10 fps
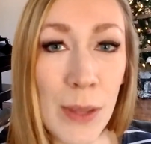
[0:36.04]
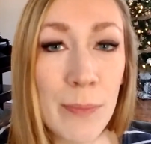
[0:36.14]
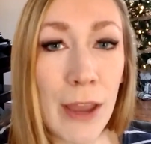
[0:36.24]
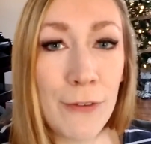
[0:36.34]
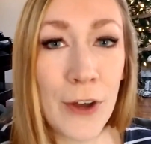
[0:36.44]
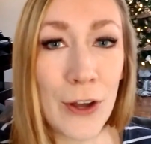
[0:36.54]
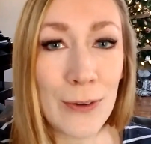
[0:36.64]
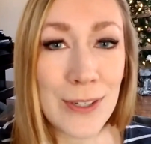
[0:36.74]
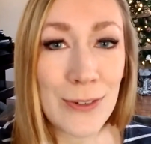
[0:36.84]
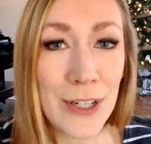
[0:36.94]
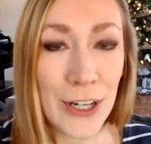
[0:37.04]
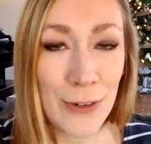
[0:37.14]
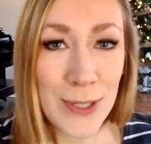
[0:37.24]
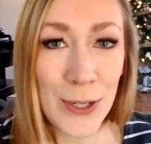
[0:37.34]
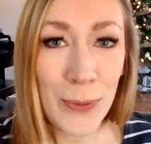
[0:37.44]
by phone. So
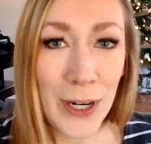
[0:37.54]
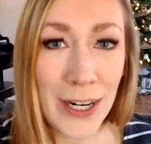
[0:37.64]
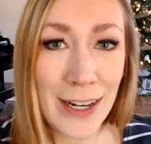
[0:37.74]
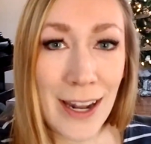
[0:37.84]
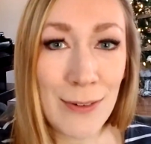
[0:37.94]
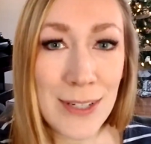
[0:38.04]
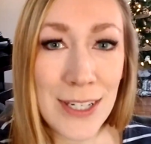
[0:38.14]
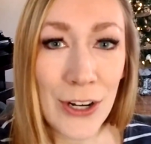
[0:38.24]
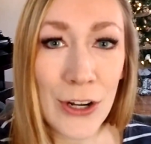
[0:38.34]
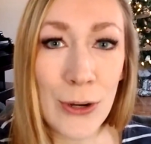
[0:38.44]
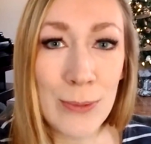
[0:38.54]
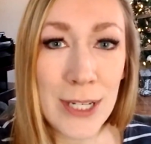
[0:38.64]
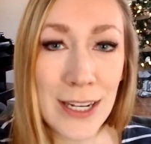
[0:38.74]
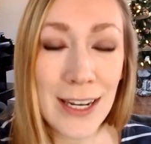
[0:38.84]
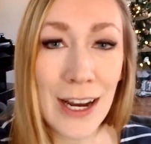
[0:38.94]
Derek was at work and I was here at home
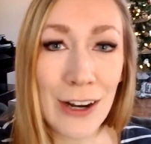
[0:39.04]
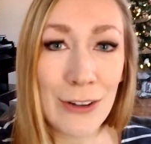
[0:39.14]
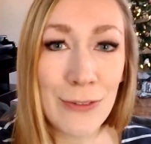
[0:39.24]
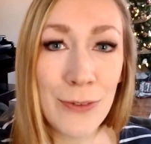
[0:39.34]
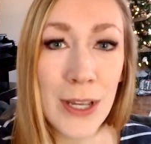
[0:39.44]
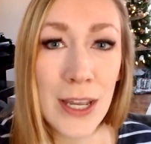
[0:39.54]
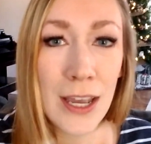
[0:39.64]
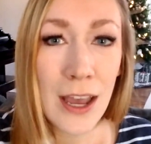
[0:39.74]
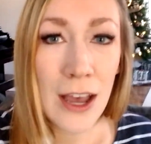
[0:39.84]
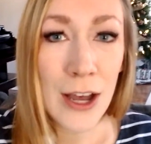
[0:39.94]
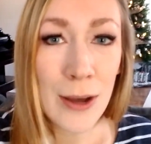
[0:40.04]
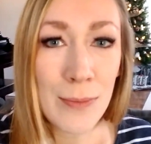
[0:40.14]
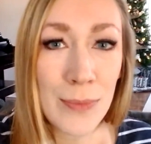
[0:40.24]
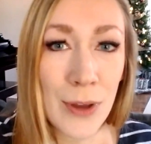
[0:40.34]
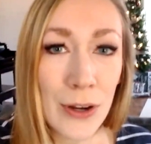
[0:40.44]
taking care of
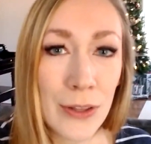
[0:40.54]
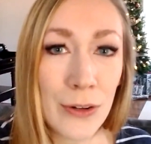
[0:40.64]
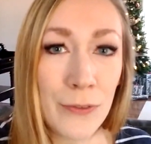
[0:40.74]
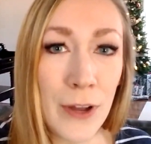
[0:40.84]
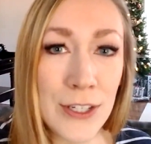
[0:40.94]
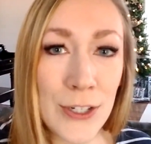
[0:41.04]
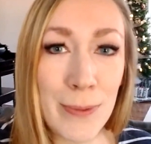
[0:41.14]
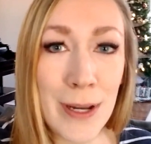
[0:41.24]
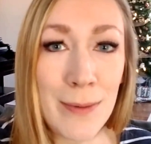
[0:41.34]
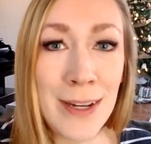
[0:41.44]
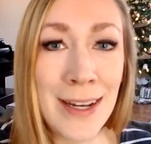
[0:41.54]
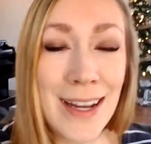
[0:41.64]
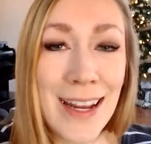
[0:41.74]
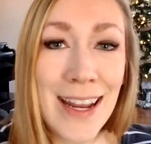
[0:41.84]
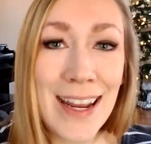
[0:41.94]
our little foster
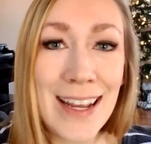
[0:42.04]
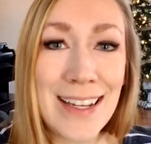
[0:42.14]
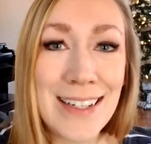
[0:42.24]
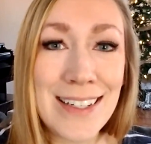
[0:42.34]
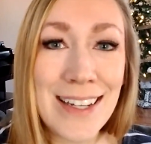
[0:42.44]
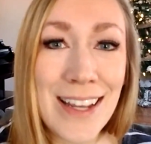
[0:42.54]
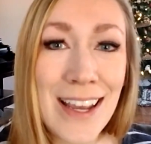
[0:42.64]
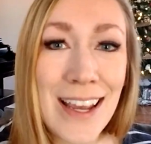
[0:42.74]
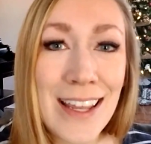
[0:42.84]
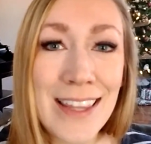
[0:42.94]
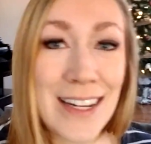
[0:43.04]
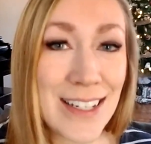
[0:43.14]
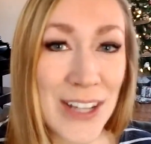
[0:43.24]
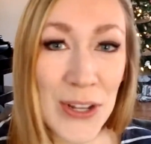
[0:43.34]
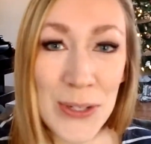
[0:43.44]
baby. And they
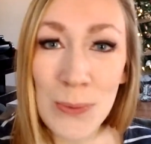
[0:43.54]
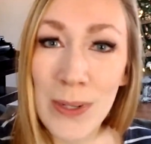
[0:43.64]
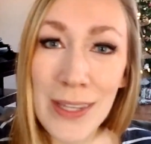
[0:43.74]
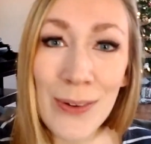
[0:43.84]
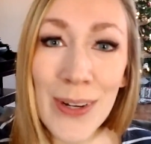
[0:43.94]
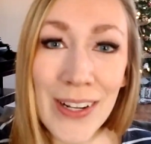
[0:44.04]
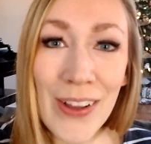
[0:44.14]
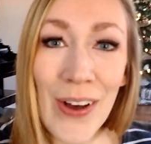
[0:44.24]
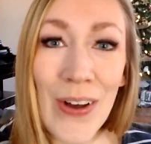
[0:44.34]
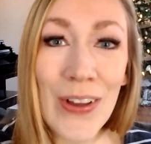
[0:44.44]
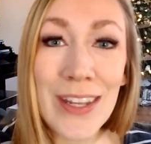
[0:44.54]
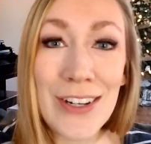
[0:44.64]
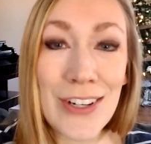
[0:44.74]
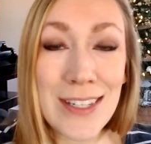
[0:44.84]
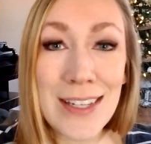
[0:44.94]
didn't tell us when they were going to call. They
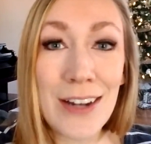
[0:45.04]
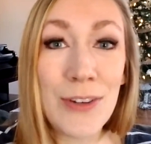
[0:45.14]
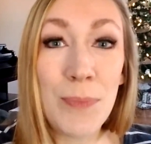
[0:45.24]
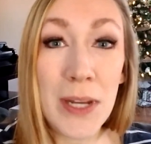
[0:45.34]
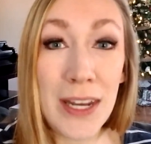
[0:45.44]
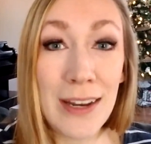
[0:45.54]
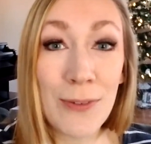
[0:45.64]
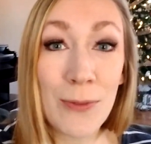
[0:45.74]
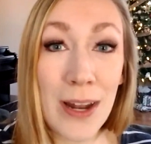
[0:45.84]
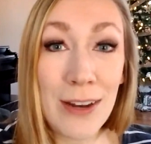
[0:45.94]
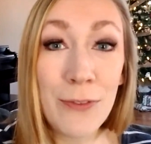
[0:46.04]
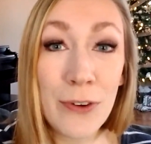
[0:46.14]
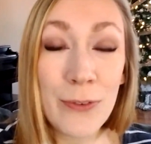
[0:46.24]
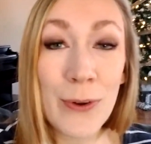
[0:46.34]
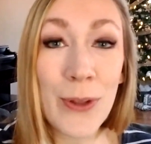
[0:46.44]
just said, be ready for
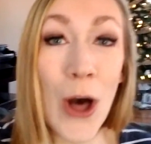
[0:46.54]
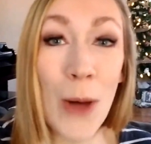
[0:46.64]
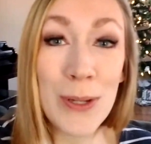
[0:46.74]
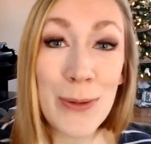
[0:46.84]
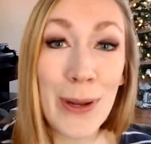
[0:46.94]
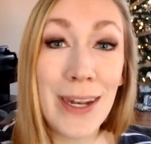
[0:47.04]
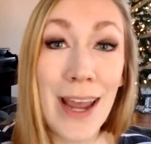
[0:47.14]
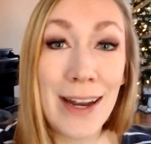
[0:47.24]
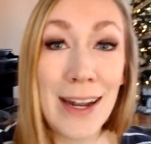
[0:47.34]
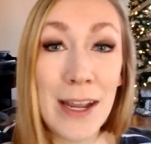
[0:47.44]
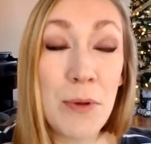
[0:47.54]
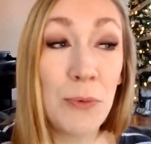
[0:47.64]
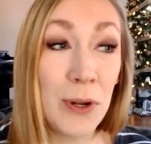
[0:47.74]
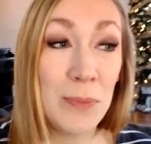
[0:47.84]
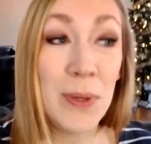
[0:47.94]
a phone call between 9 a.m.
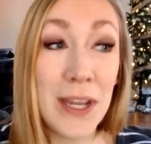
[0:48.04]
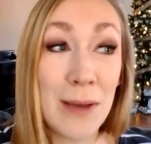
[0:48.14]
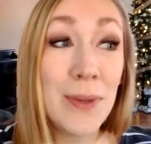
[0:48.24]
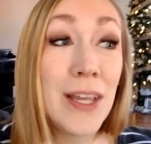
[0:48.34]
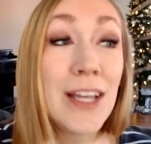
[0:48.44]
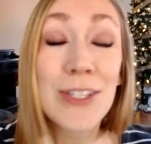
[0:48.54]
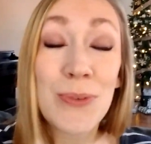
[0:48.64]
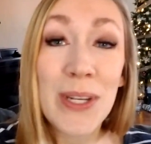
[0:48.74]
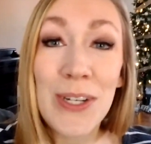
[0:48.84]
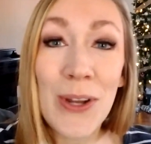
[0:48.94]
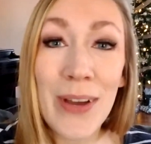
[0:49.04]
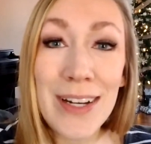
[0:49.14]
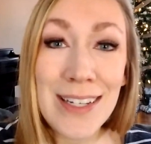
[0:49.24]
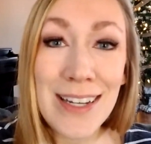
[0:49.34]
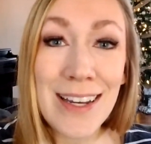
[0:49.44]
and 1 p.m. So we had no
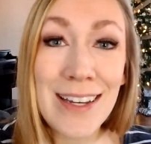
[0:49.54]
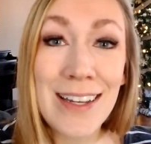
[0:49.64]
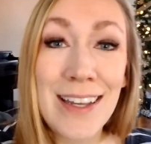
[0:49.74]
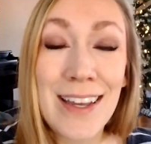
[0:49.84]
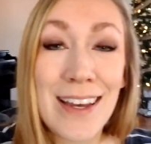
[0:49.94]
idea